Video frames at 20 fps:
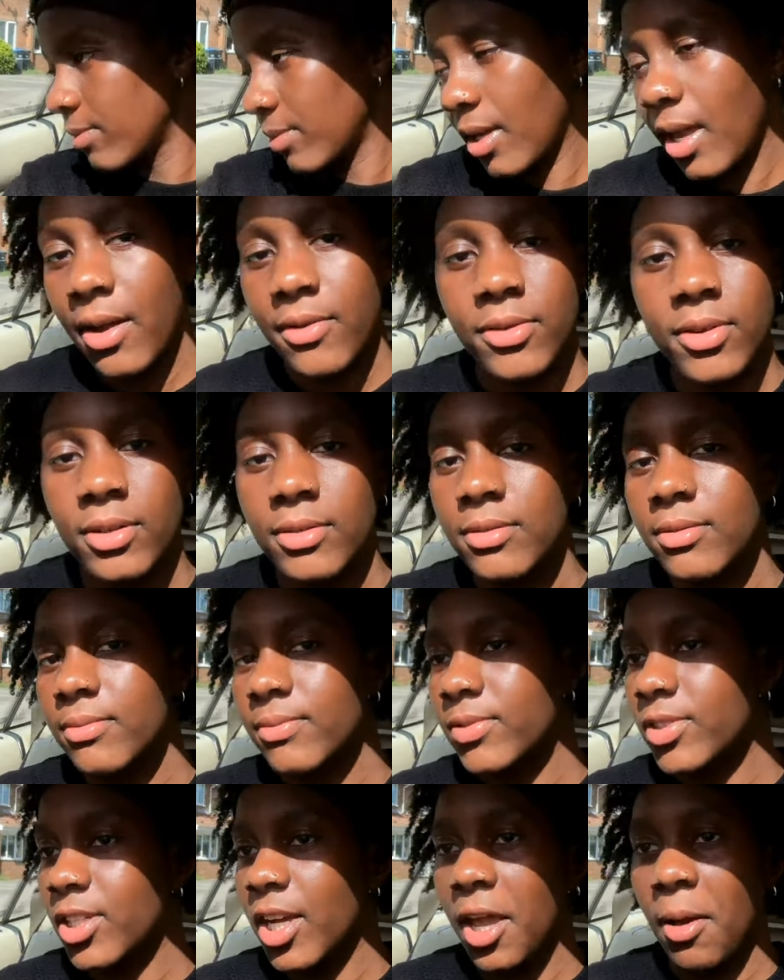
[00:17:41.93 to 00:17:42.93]
Carried on,
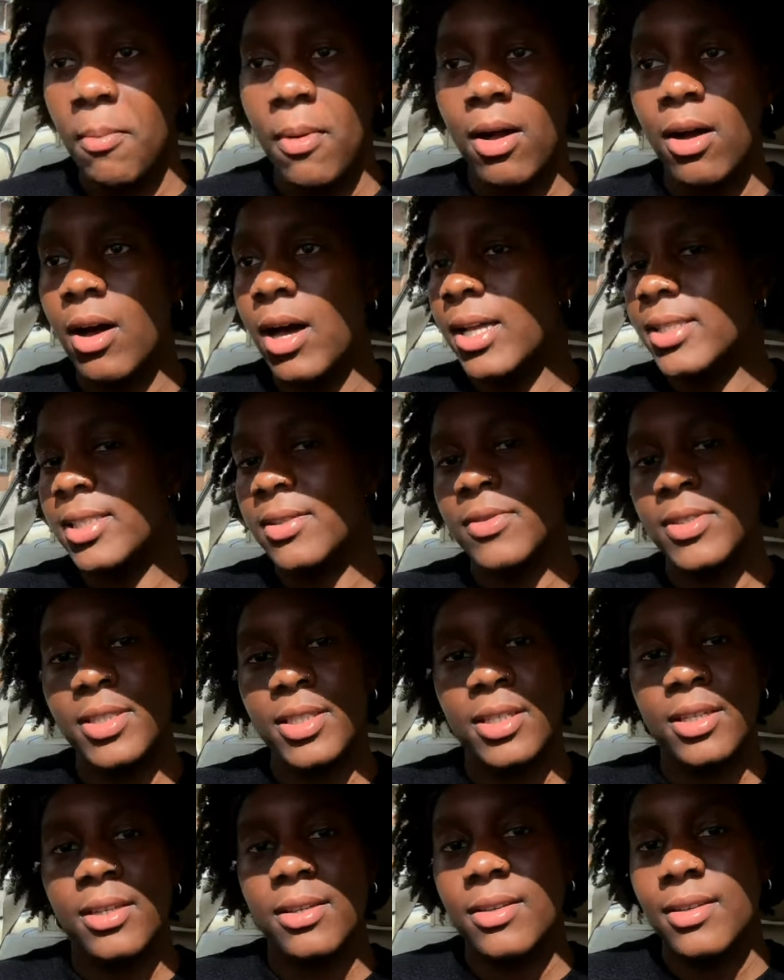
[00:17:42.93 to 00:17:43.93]
checking my heart
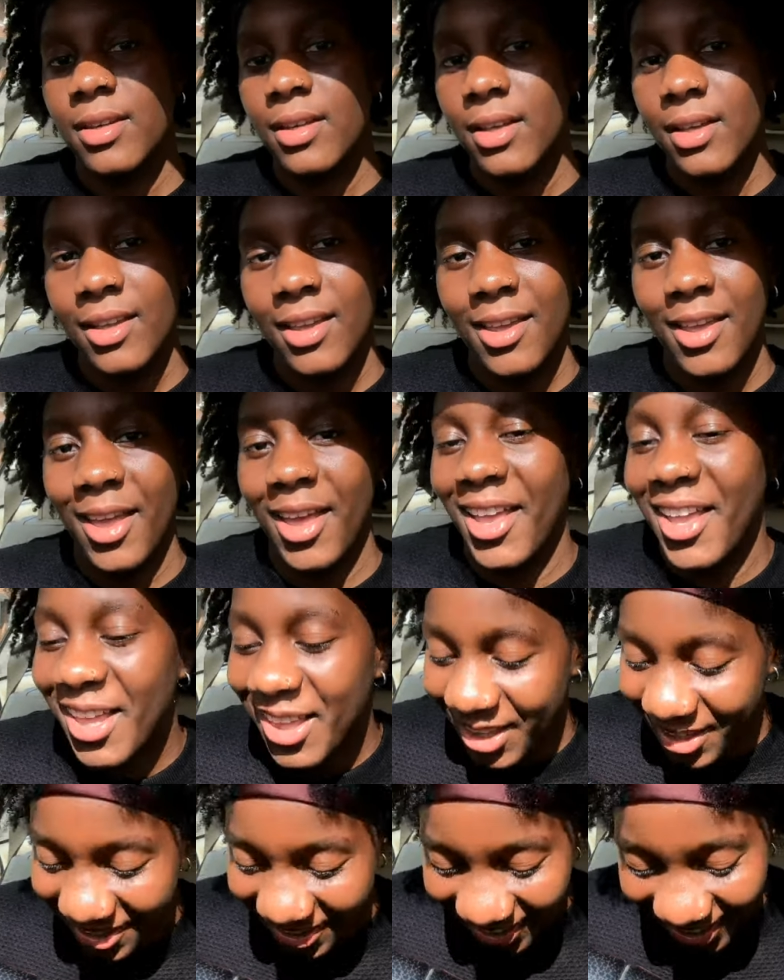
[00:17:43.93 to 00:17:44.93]
activity.
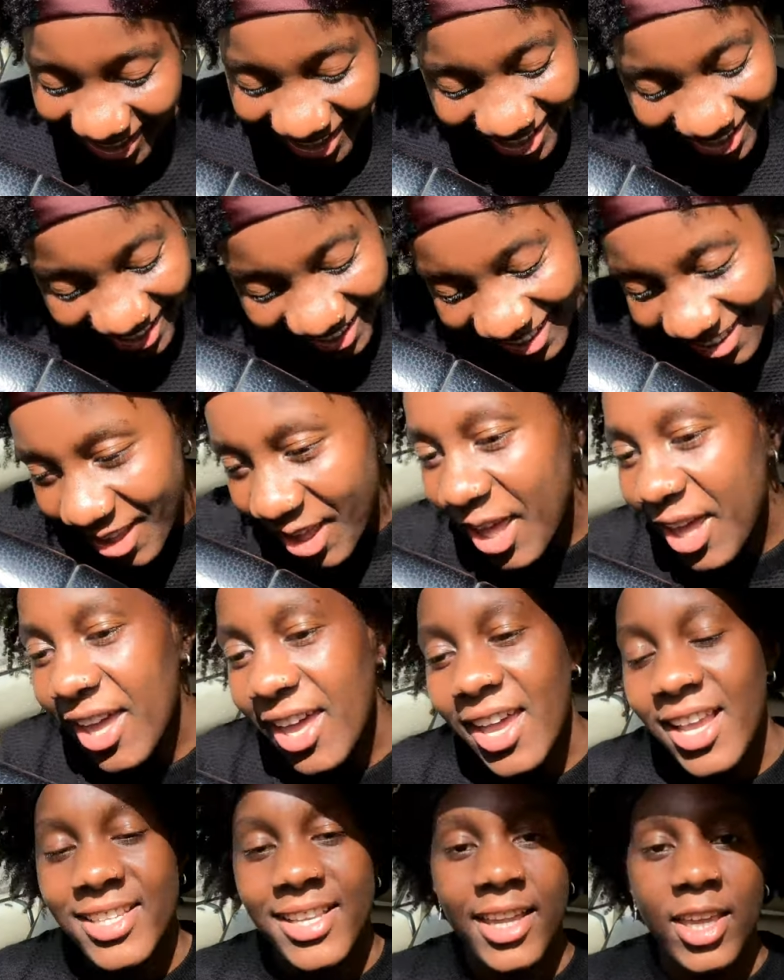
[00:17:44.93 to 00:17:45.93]

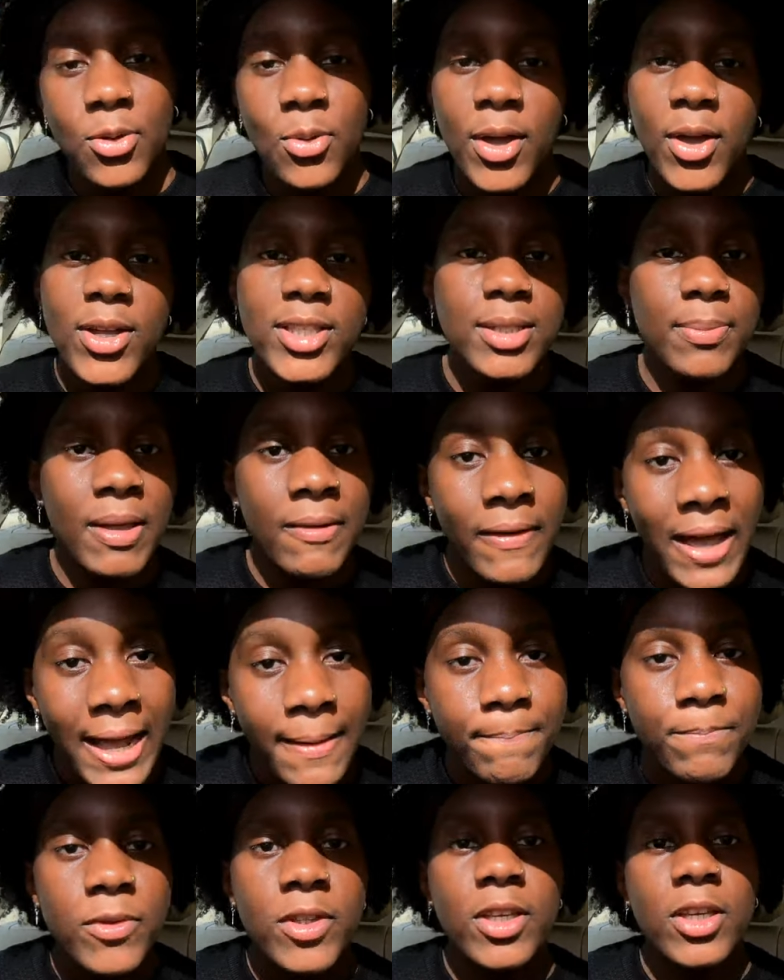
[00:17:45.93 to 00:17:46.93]
He's like, you're going to be
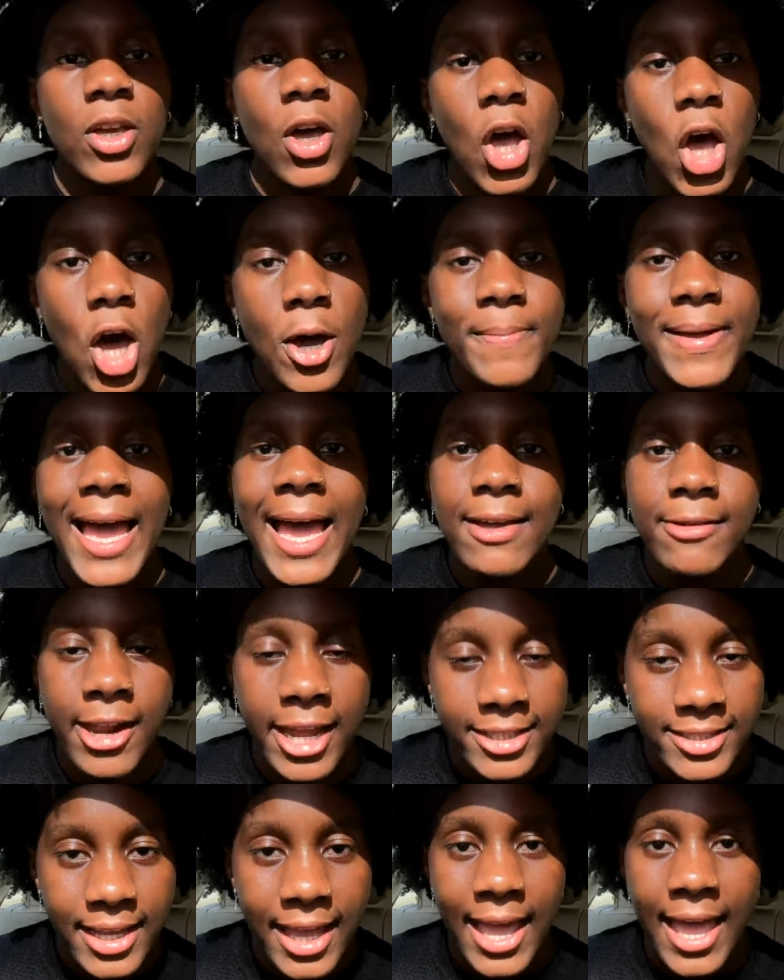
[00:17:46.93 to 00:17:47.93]
fine, go home and
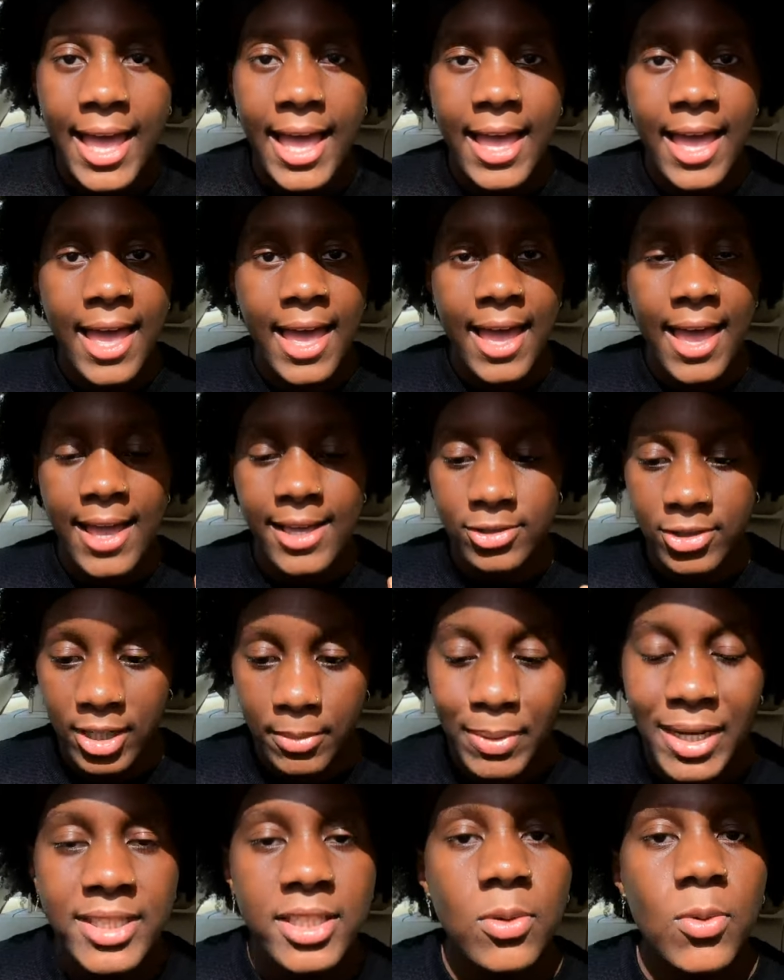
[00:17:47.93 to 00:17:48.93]
rest and
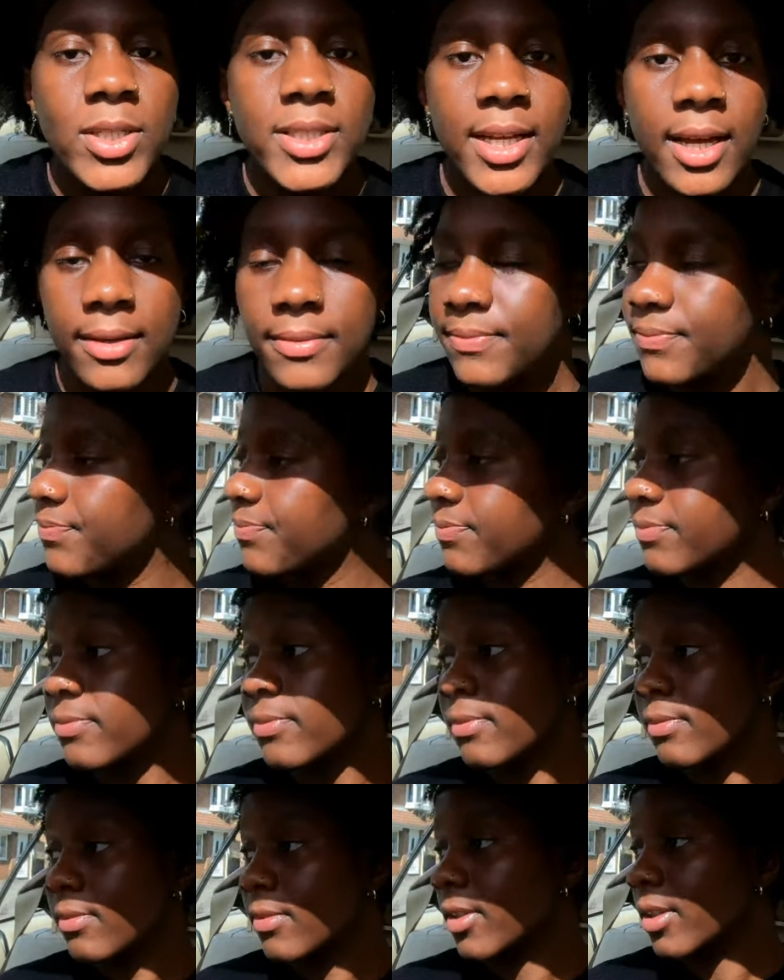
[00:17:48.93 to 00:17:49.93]
drink plenty of water.
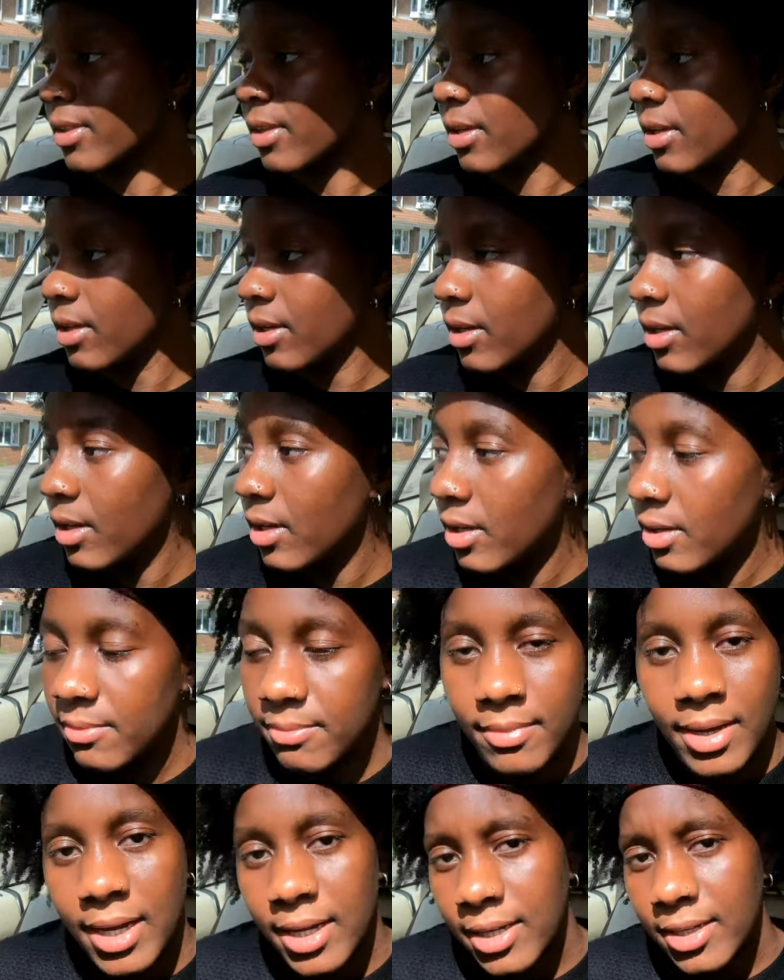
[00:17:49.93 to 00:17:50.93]

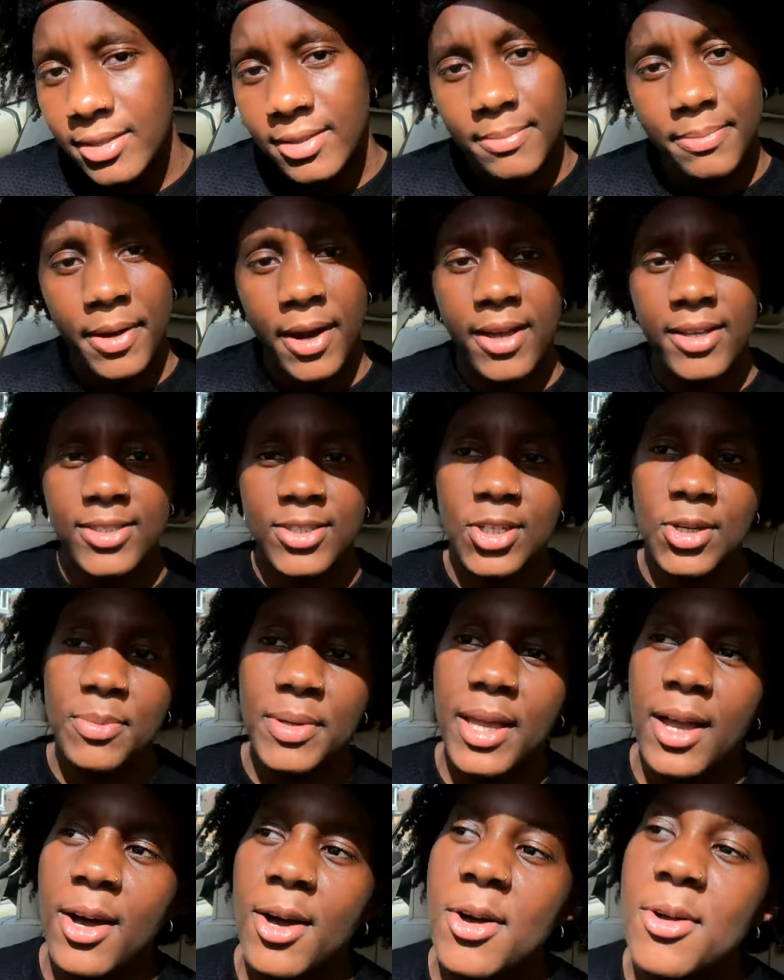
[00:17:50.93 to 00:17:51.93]
My parents took
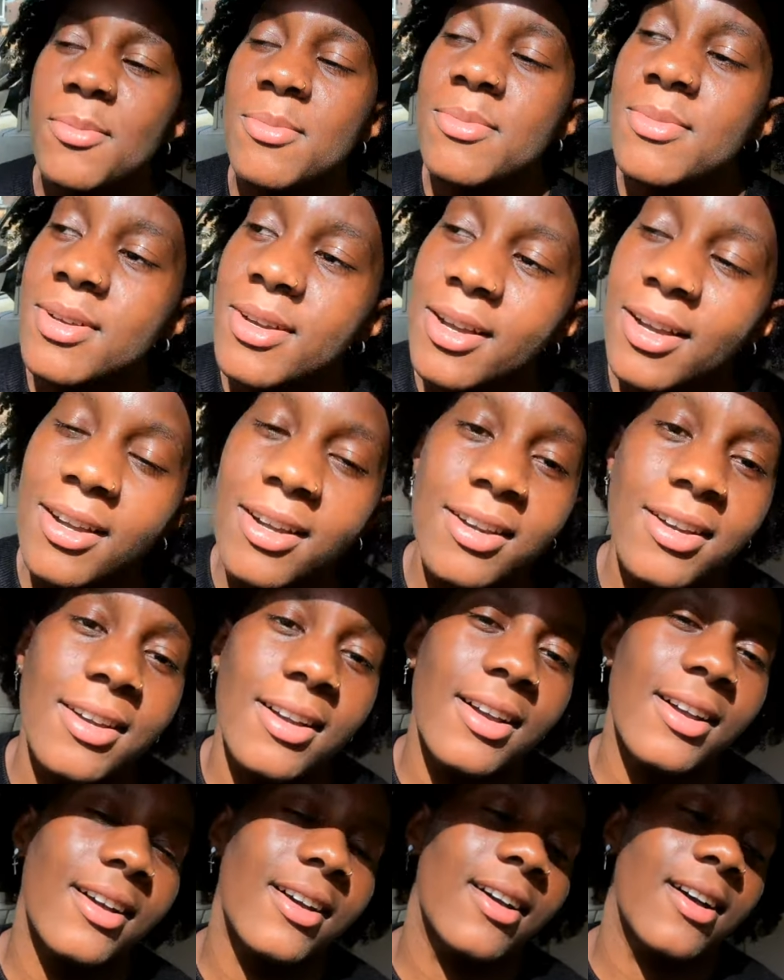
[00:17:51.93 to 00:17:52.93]
me home
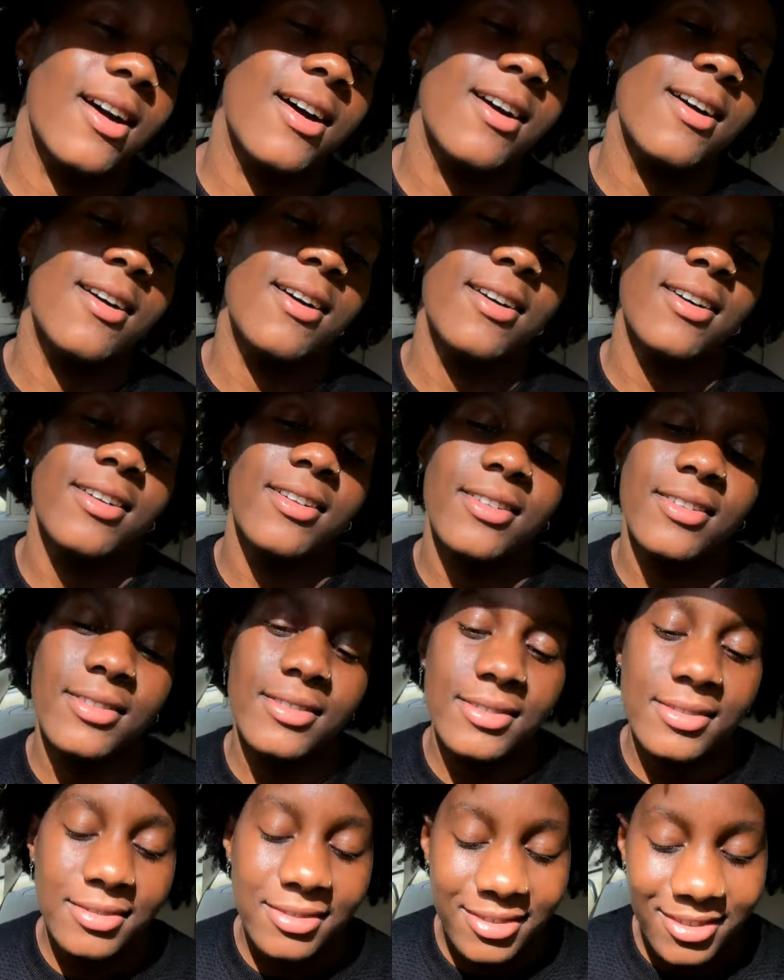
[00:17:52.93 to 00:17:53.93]
and
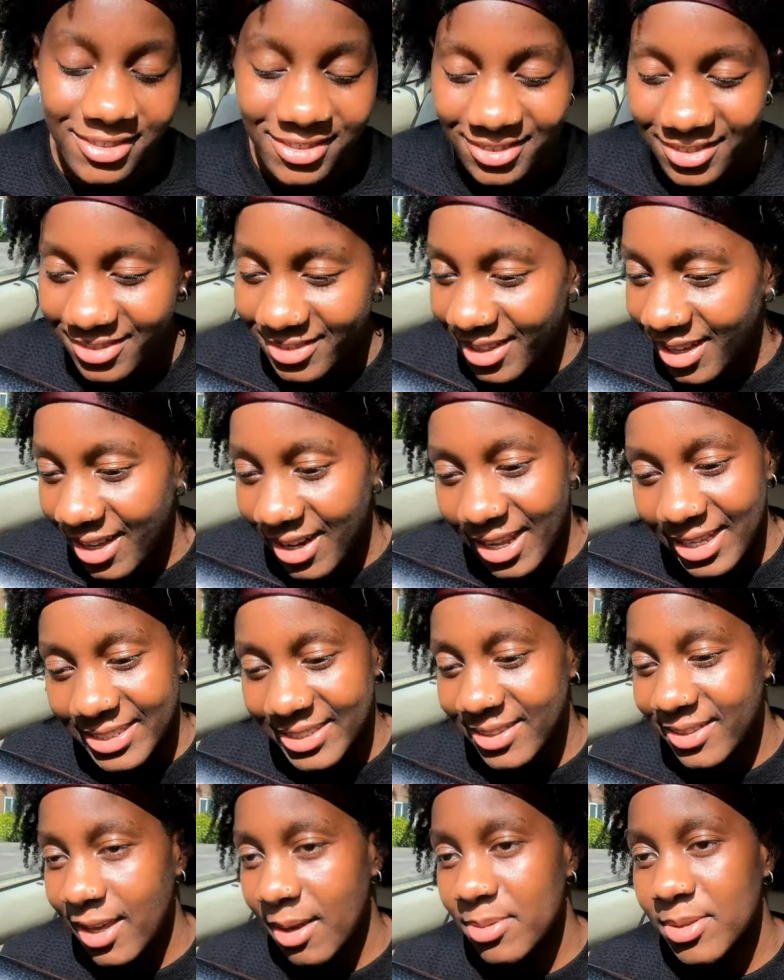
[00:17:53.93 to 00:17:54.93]
I
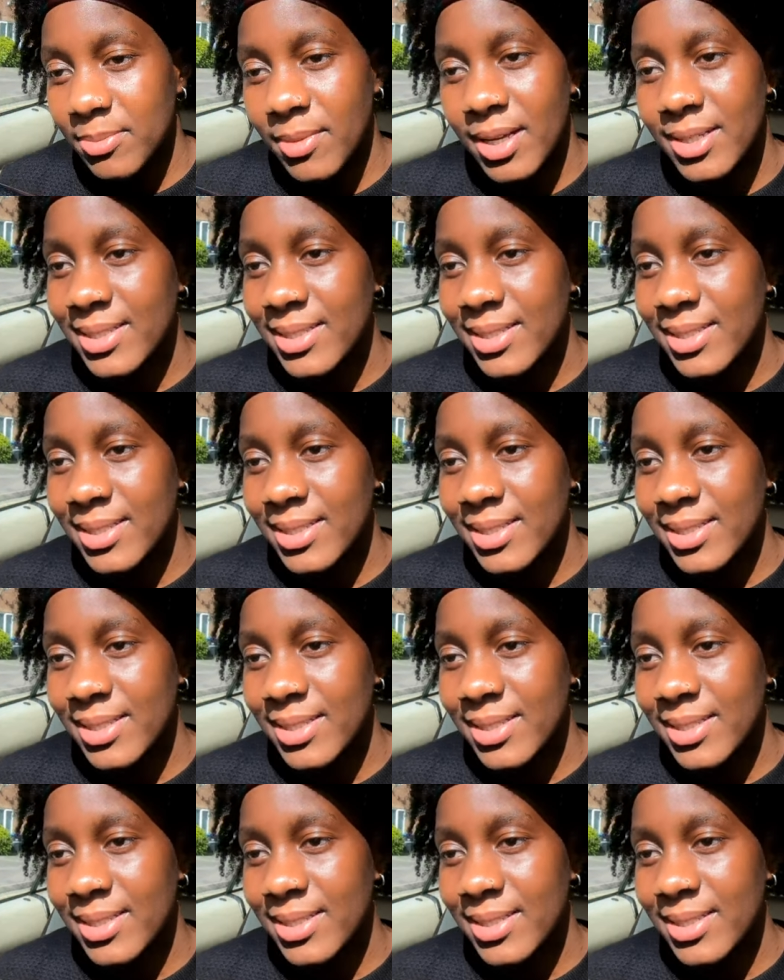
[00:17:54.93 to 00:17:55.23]
slept.